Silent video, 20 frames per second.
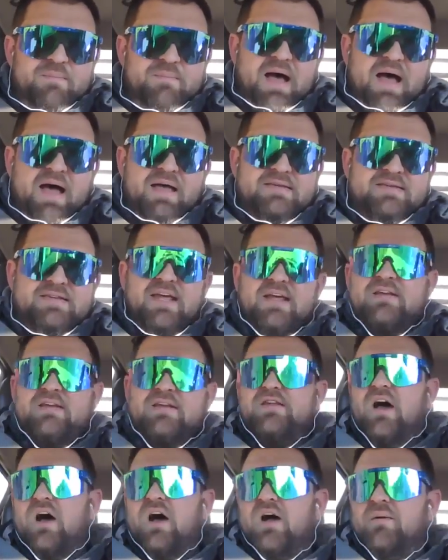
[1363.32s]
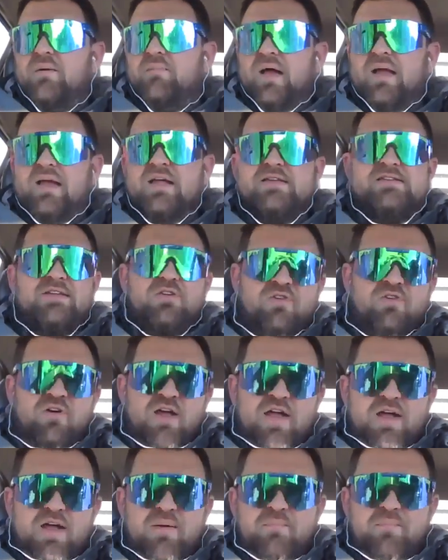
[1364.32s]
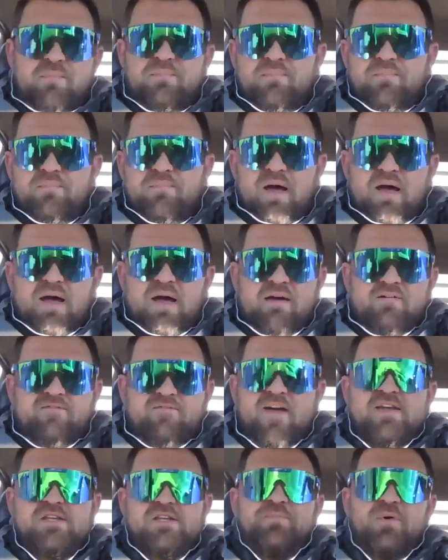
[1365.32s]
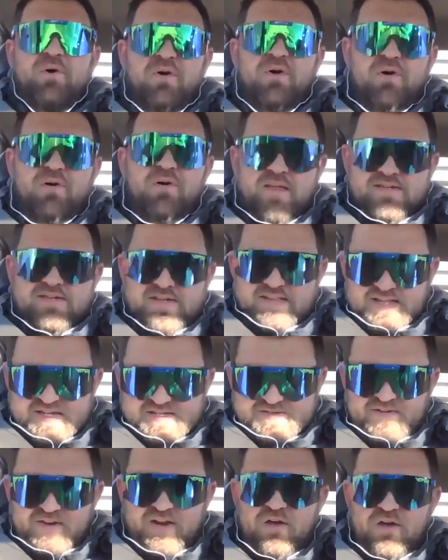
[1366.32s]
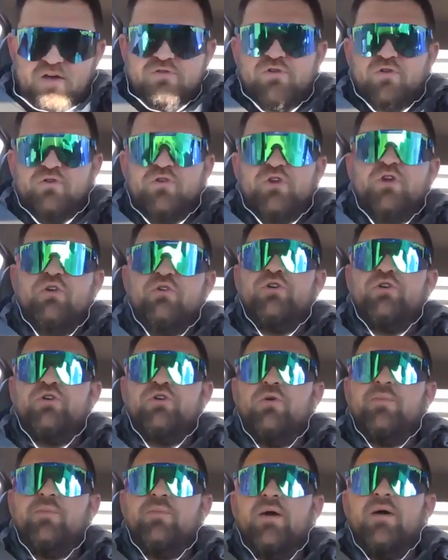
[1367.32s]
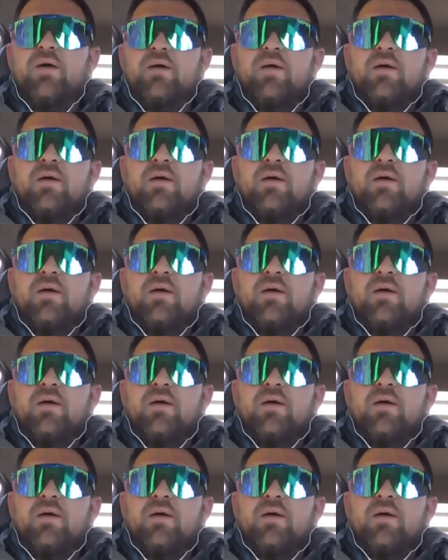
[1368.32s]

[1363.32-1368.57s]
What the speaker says: my TikTok, my Instagram, Facebook, they see these videos on YouTube.